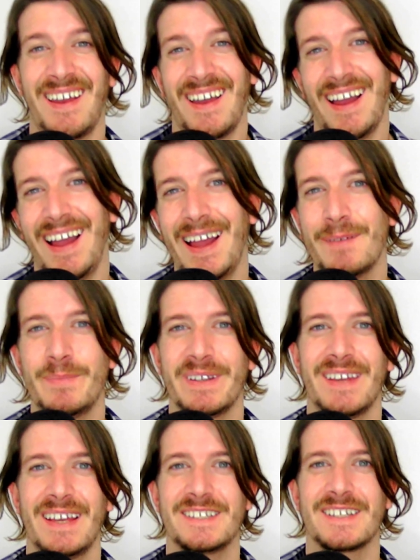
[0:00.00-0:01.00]
and
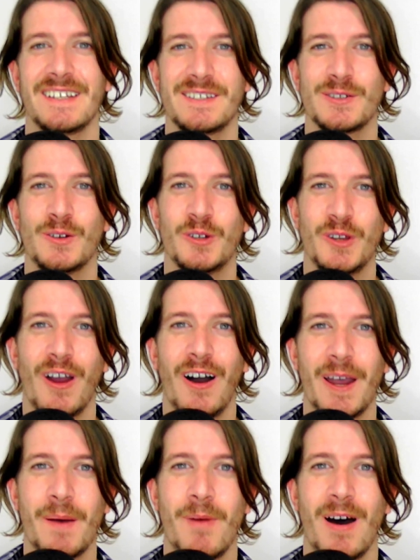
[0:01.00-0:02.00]
potentially score you higher
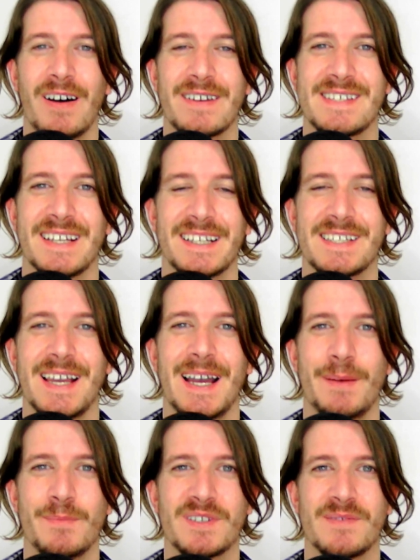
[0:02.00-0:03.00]
marks in
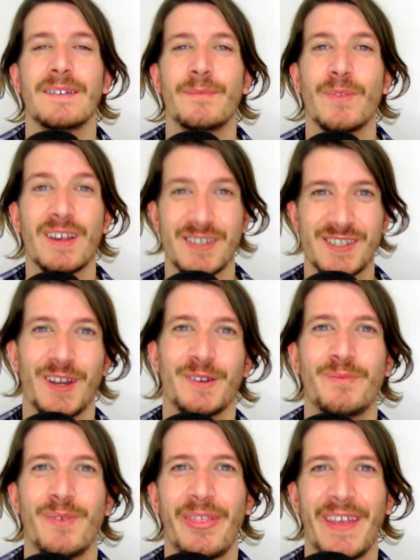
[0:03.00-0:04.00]
exams. So,
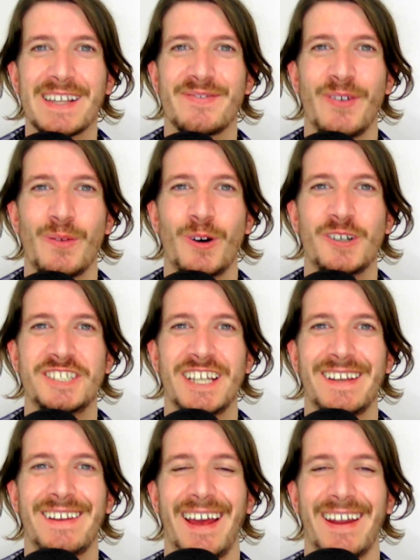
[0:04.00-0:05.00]
thanks for
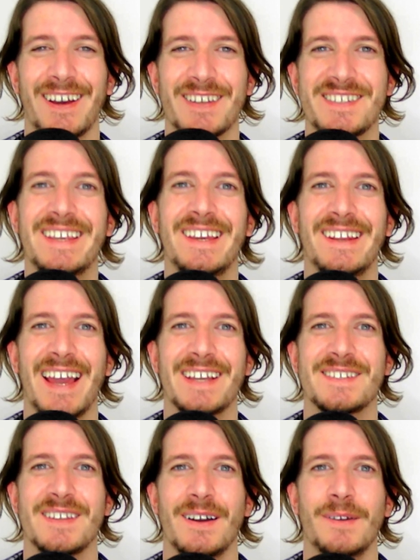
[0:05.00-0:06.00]
watching, and I'll see you
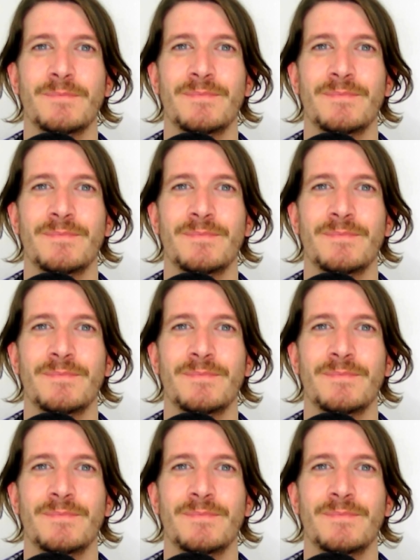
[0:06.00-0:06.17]
next time.